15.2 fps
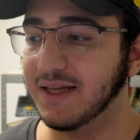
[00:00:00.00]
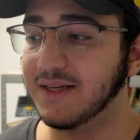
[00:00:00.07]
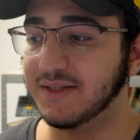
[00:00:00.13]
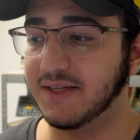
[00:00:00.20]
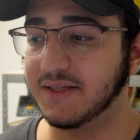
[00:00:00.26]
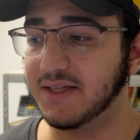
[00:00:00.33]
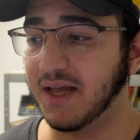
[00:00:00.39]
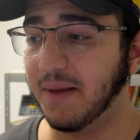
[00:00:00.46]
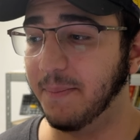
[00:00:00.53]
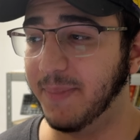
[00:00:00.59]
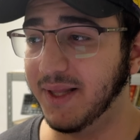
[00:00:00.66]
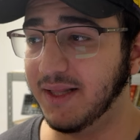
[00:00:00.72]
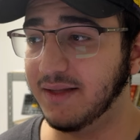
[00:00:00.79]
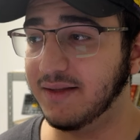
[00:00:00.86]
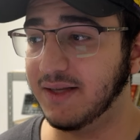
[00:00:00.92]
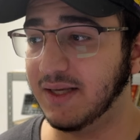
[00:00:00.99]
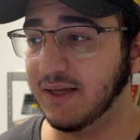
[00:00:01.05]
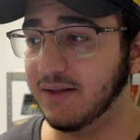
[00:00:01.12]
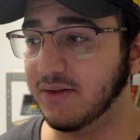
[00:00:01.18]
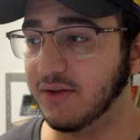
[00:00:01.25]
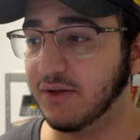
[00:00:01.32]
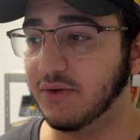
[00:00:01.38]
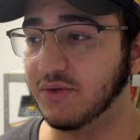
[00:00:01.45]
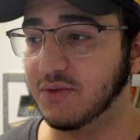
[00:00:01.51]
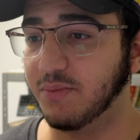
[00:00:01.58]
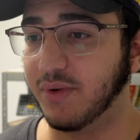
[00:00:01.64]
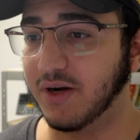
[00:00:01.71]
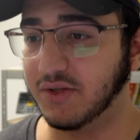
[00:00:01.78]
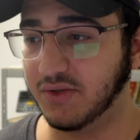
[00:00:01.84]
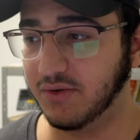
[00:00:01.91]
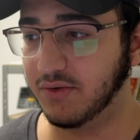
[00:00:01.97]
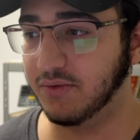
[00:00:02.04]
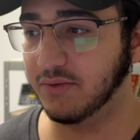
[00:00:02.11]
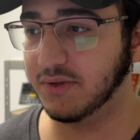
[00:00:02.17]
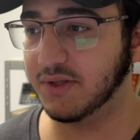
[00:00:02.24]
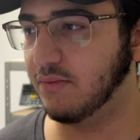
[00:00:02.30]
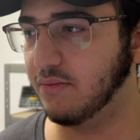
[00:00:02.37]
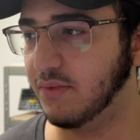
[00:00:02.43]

is its ability to use browser tools,